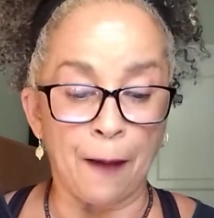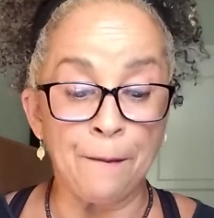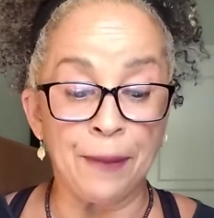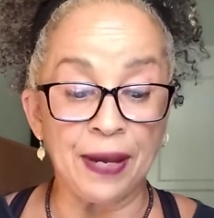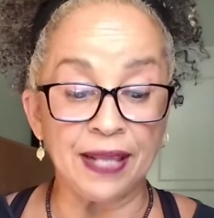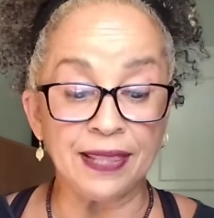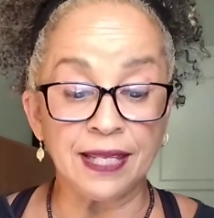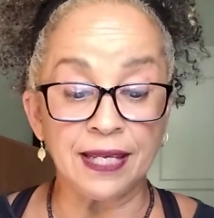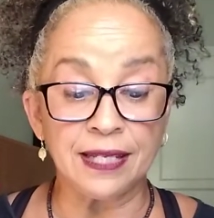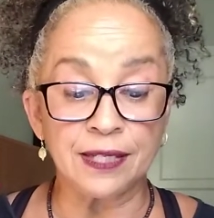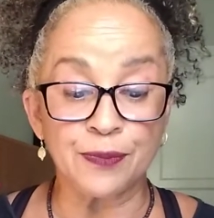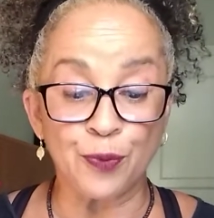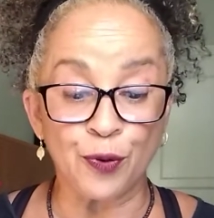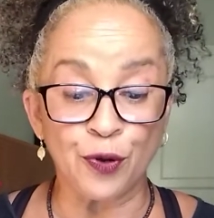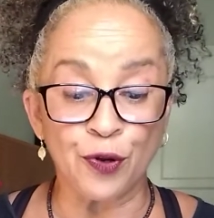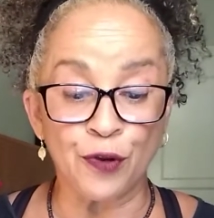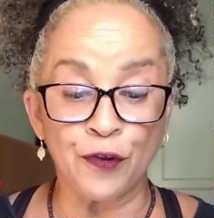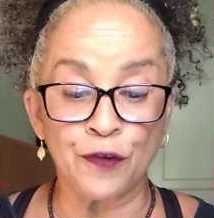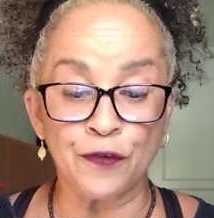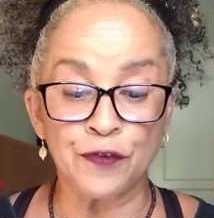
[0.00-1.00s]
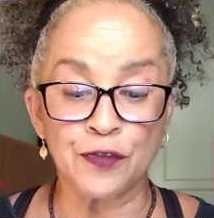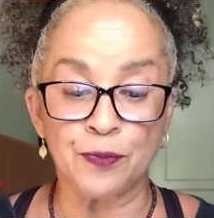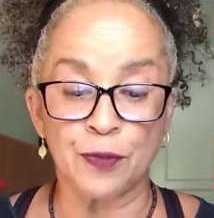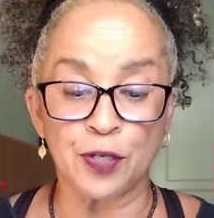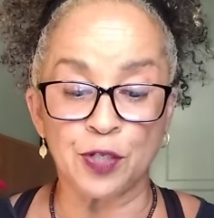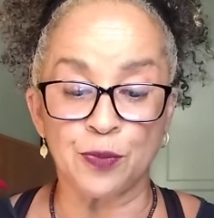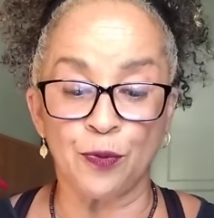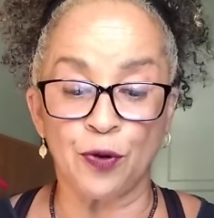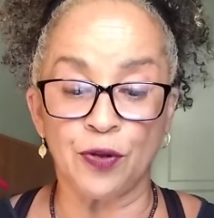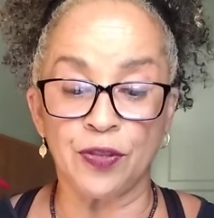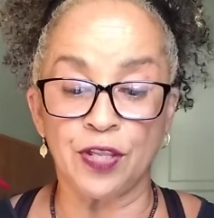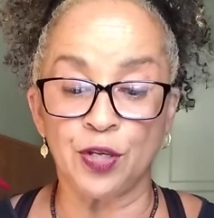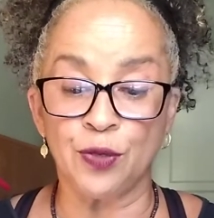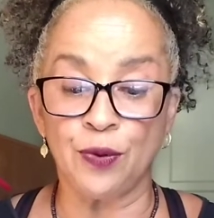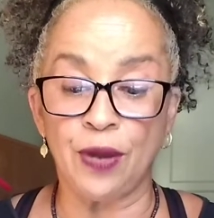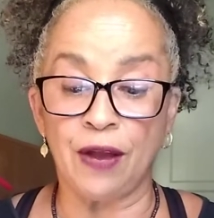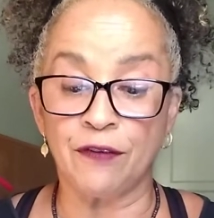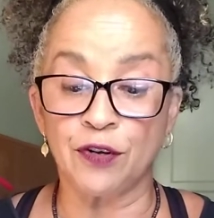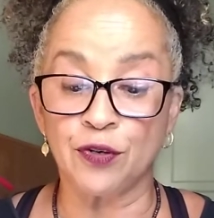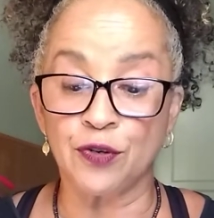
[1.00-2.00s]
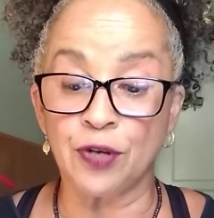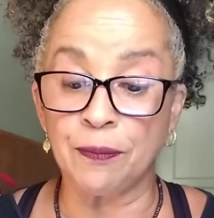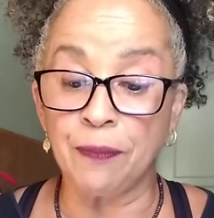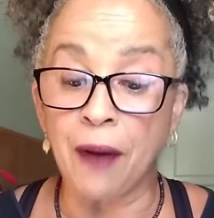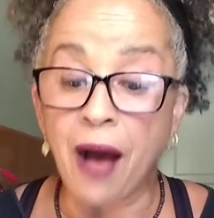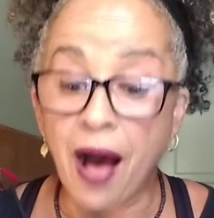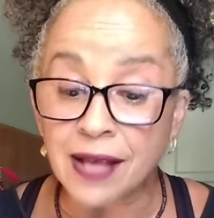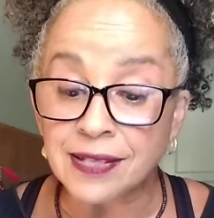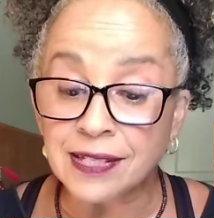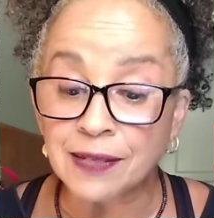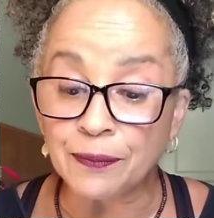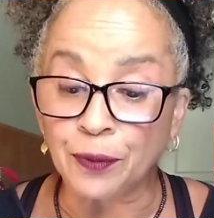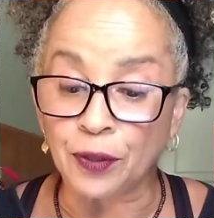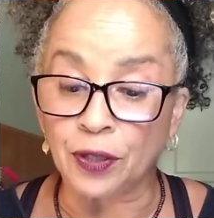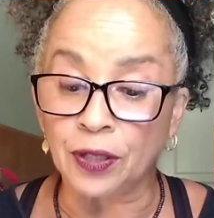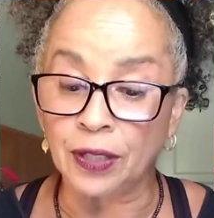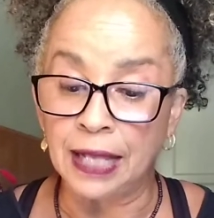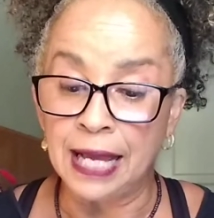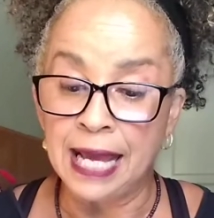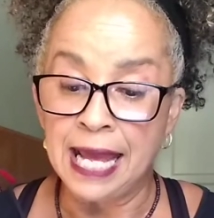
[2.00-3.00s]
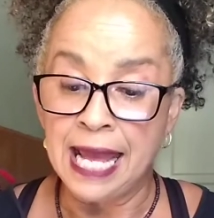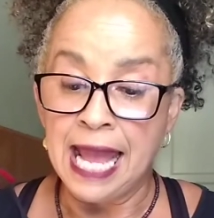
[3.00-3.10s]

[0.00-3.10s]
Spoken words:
But these proves much more than you ever dreamed possible,